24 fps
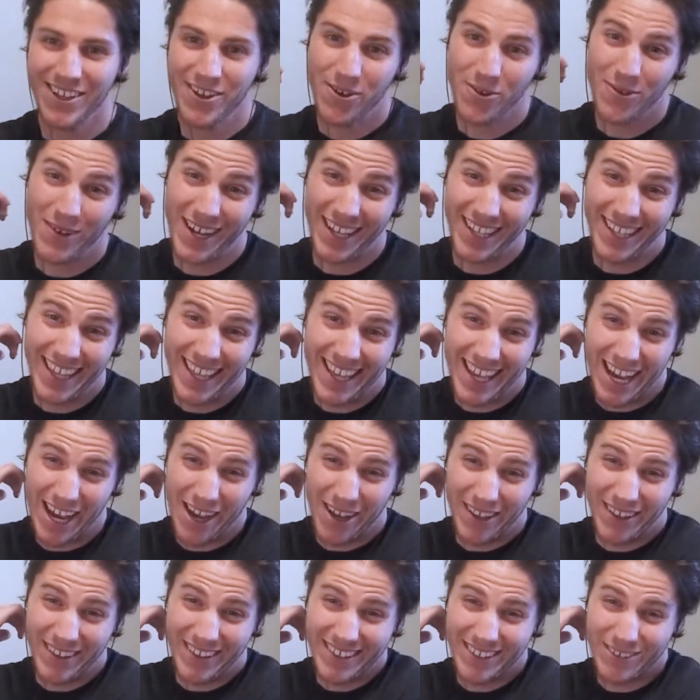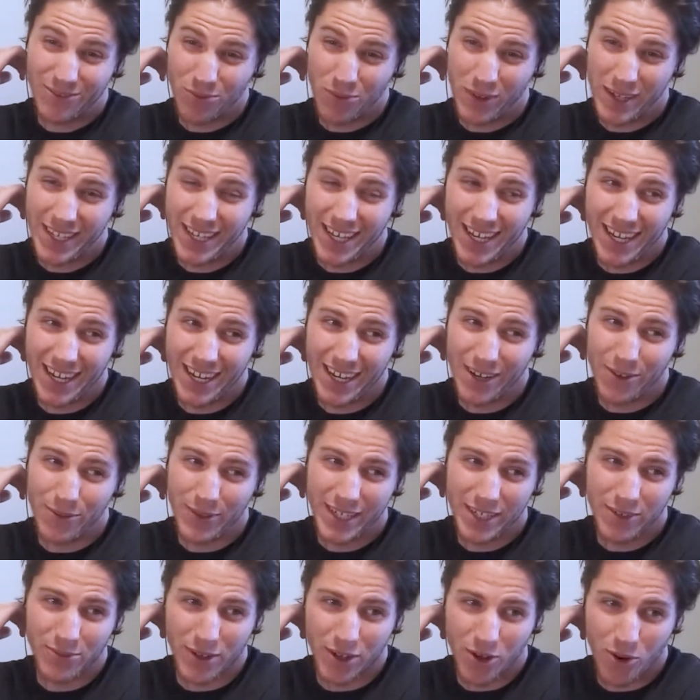Well, we
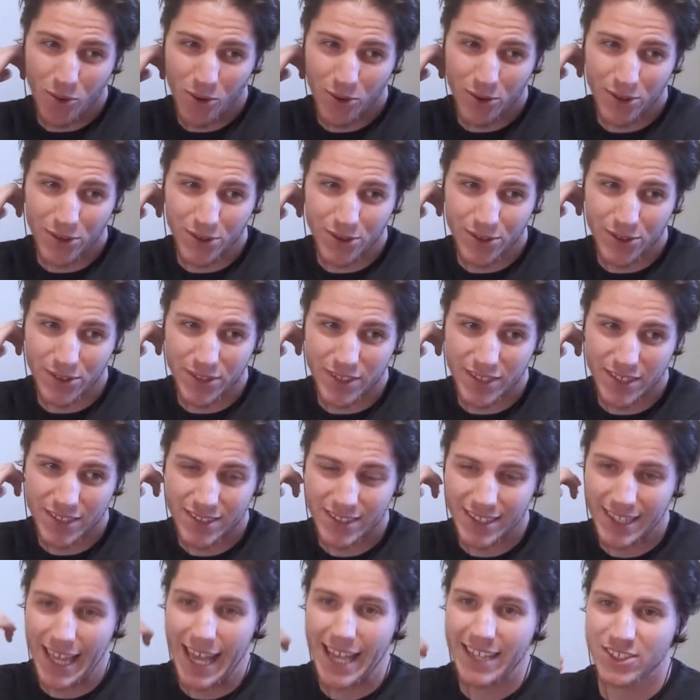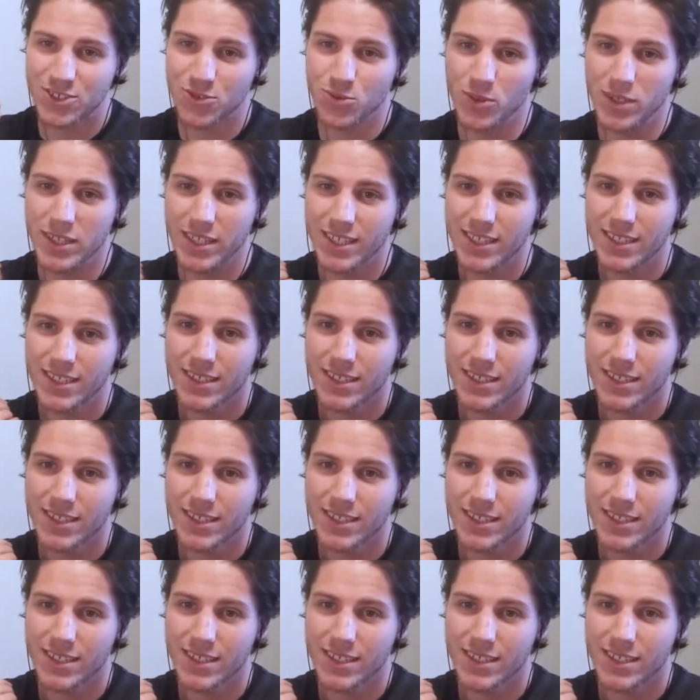didn't record last week